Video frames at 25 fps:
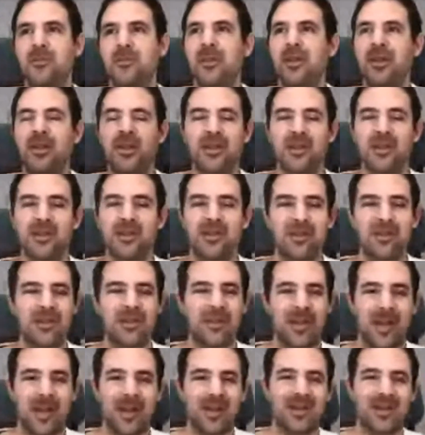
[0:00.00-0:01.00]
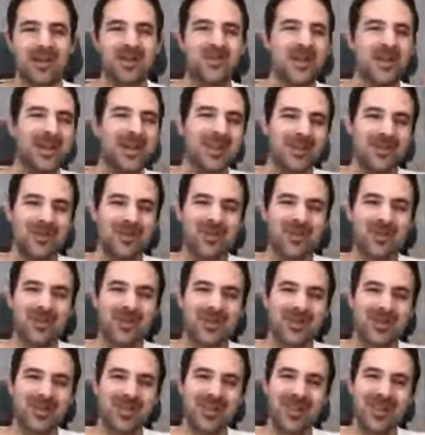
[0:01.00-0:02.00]
millions slash billions of
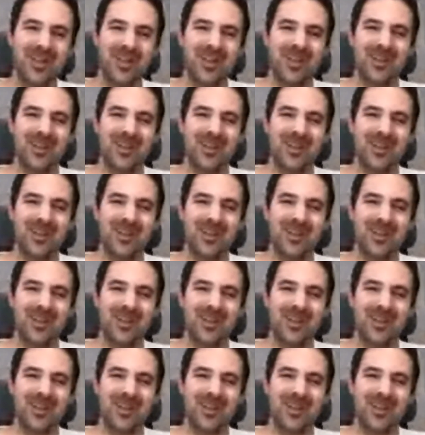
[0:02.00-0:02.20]
users.